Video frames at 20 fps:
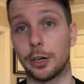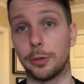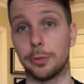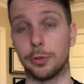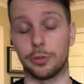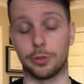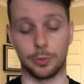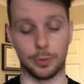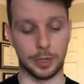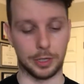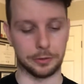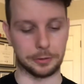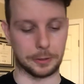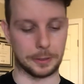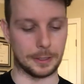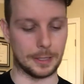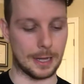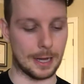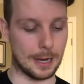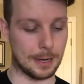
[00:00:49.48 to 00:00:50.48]
swings
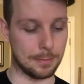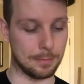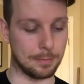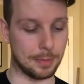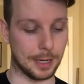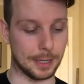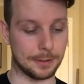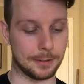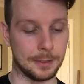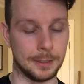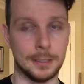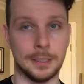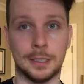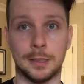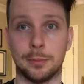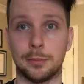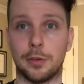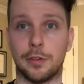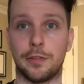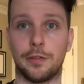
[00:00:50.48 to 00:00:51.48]
online. But
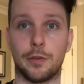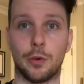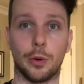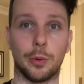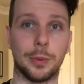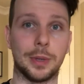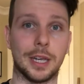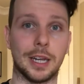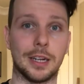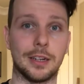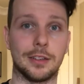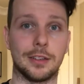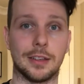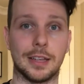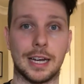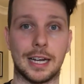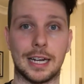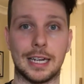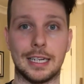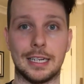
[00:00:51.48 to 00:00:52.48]
before we get into
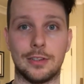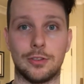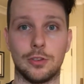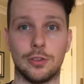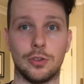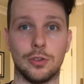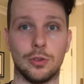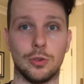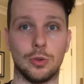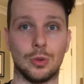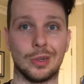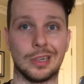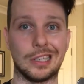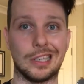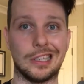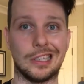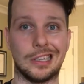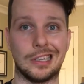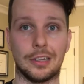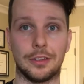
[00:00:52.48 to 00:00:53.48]
that, I need to do
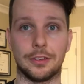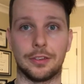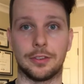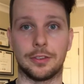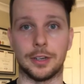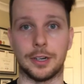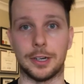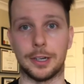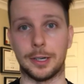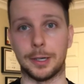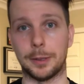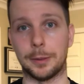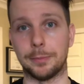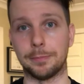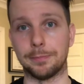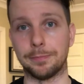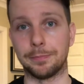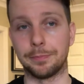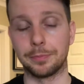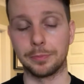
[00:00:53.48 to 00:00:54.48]

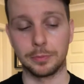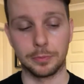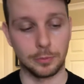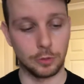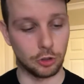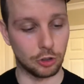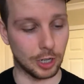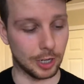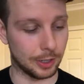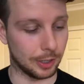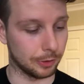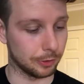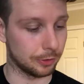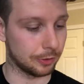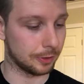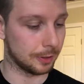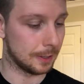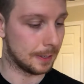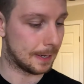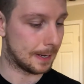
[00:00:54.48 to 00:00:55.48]
some
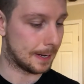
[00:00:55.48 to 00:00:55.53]
shoutouts.